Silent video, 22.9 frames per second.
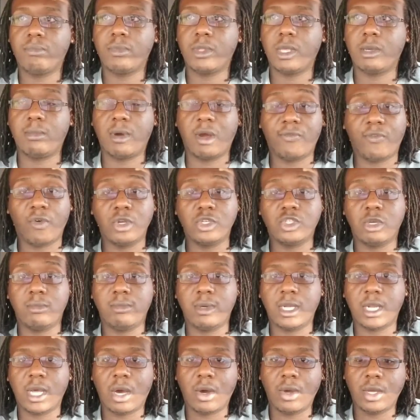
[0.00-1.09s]
in my first year
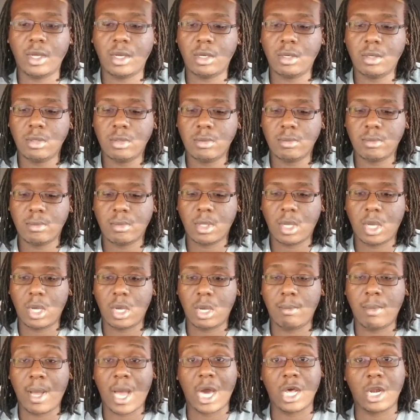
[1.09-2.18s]
being out here.
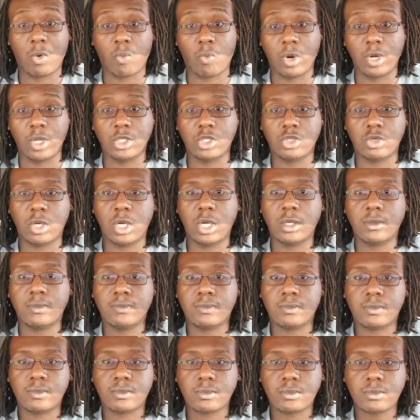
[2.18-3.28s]
How to run a truck,
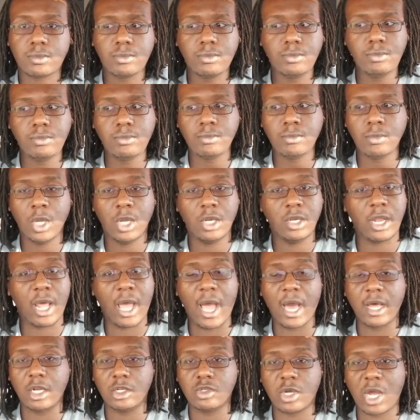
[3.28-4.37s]

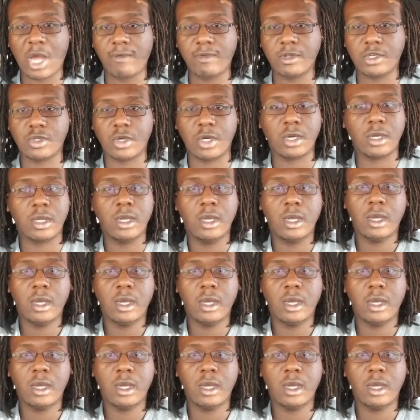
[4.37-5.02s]
not how to drive a truck.